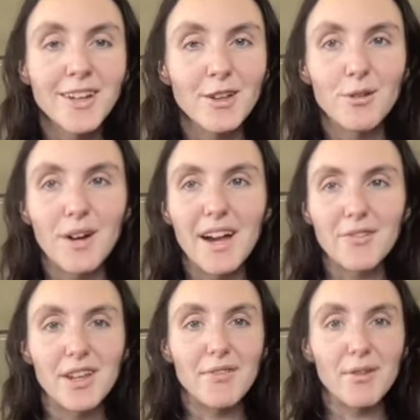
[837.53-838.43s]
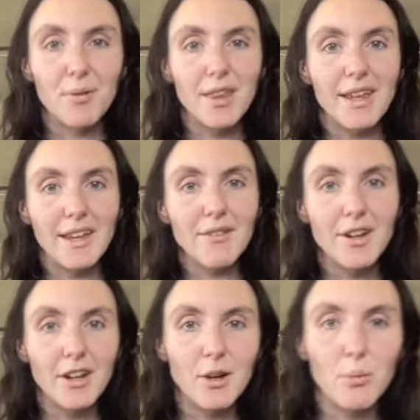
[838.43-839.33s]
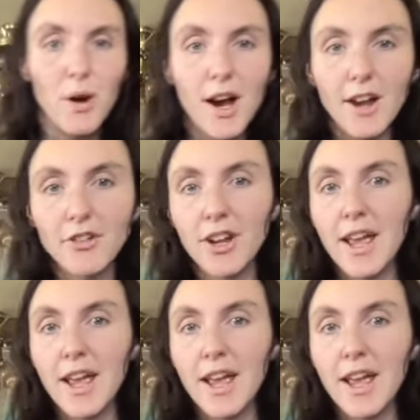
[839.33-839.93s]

You don't have to even really give it a good wash.